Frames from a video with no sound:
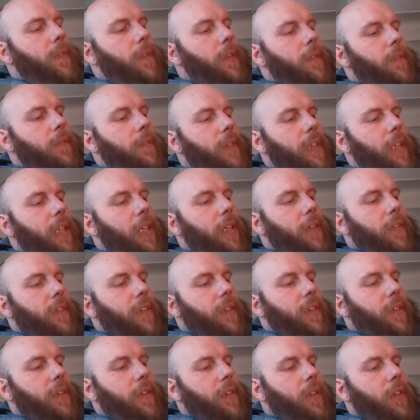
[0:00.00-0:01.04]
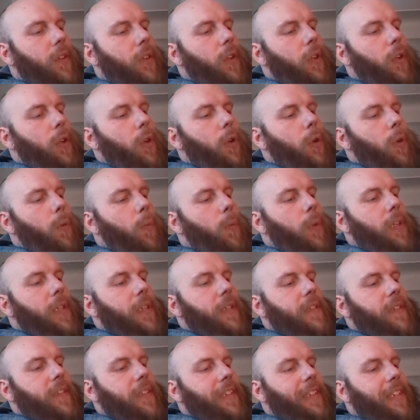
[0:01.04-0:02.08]
unreality. What
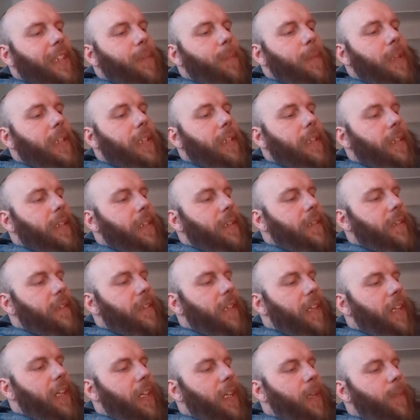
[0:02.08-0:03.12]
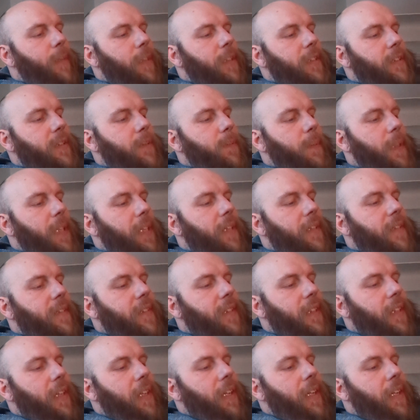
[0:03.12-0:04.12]
is limited in time and space